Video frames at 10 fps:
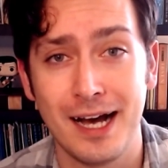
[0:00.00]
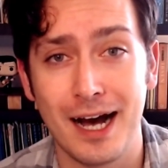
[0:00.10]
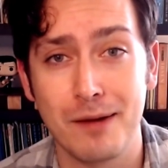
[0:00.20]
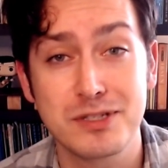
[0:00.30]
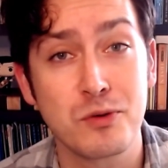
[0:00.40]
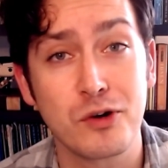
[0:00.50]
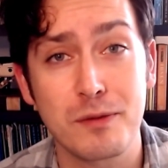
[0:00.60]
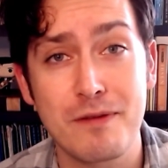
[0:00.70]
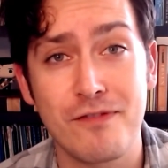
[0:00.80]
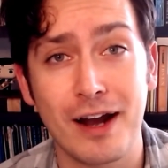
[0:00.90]
So we're going
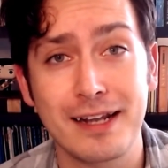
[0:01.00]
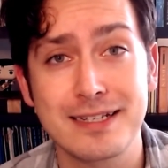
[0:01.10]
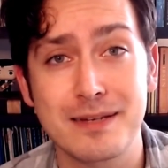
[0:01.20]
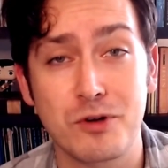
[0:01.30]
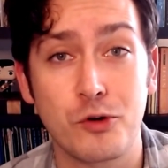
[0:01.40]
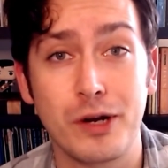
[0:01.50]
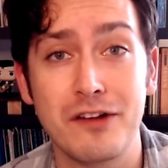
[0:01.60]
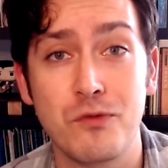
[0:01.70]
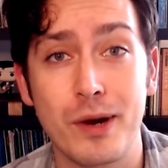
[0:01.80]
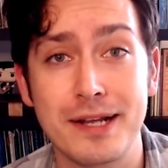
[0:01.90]
to be finding some
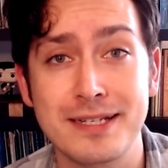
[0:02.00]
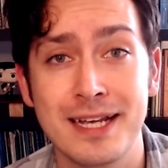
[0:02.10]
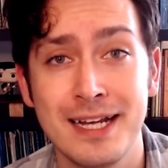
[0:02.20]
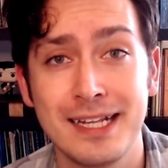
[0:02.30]
creative ways